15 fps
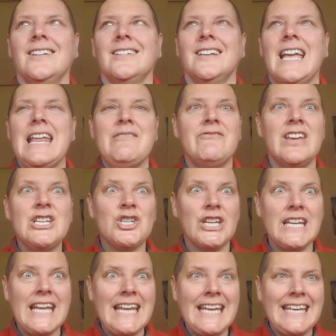
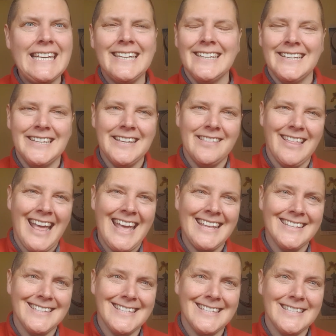envisioning
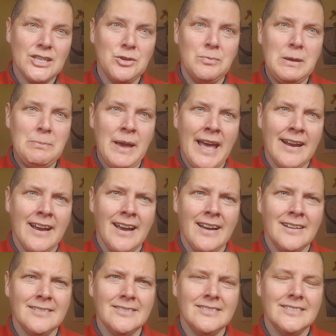things to be better,
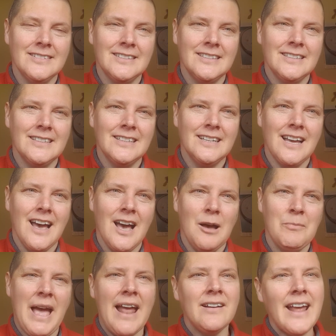
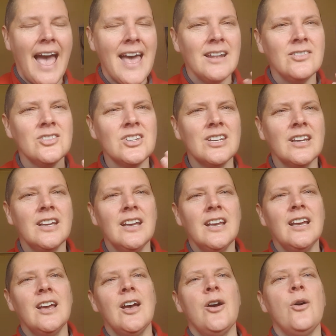and
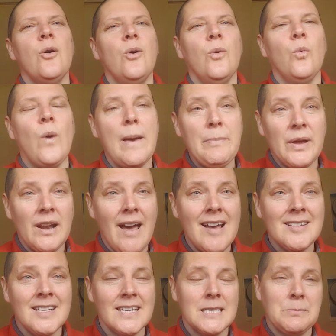
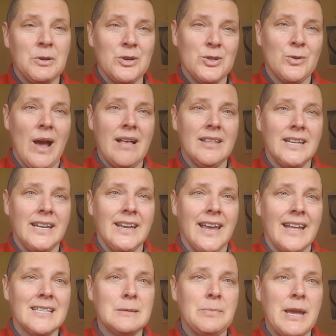weaponizing spirituality
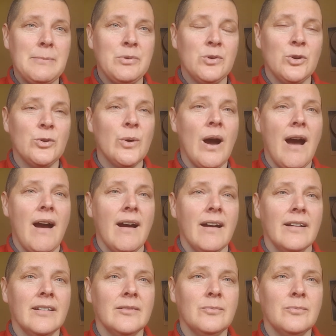against people who are